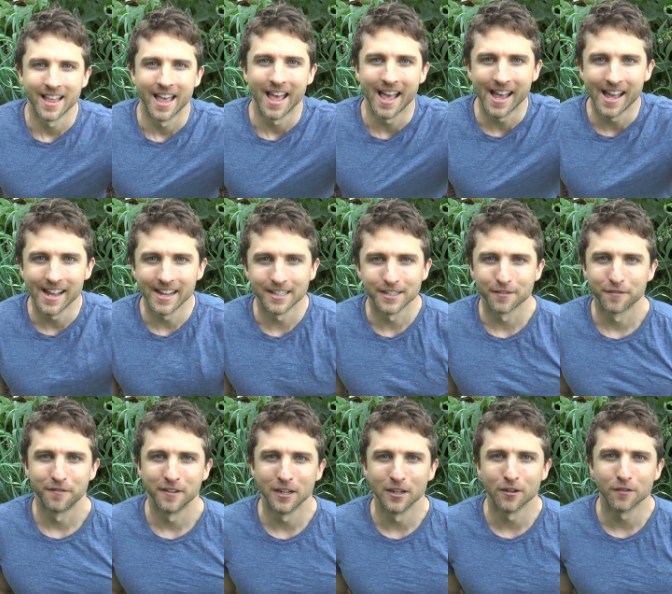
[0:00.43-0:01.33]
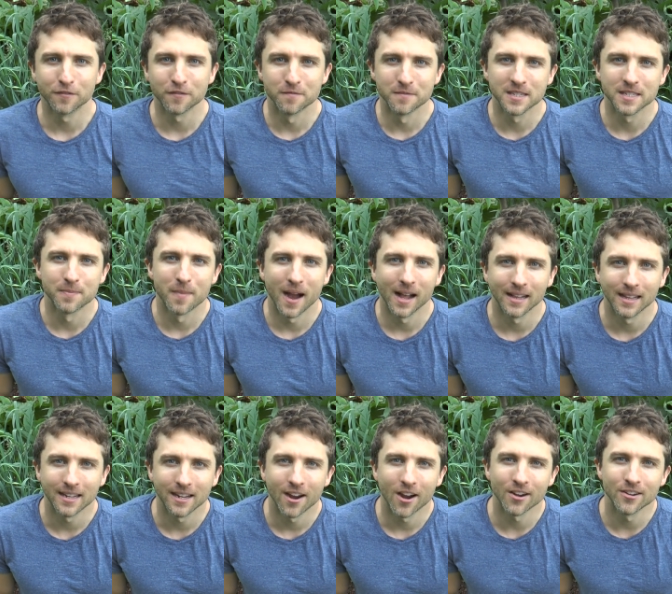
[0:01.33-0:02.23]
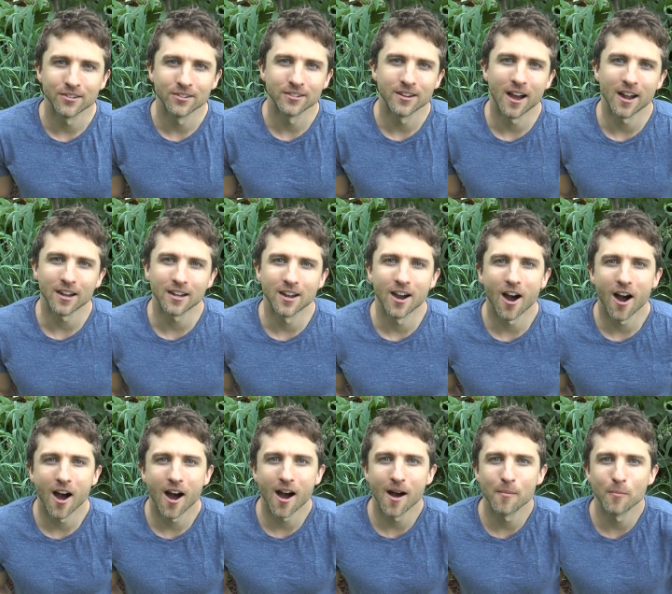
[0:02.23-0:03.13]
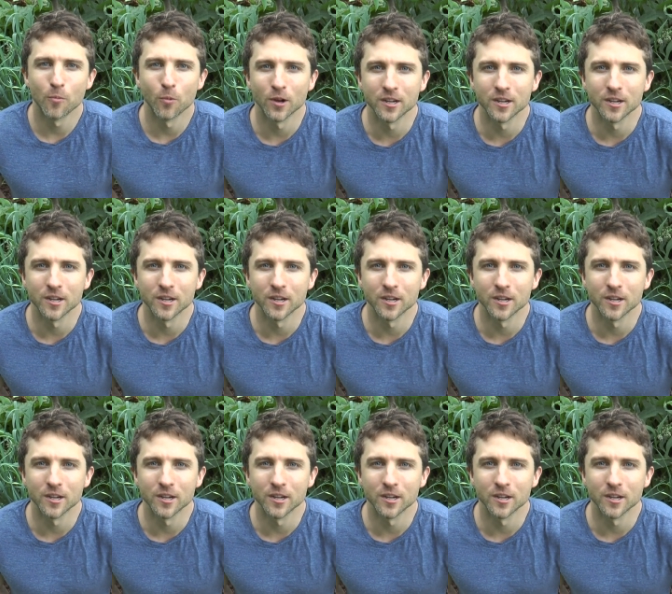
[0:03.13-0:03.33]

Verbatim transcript: Hey, it's Phil from SmilingGardener.com.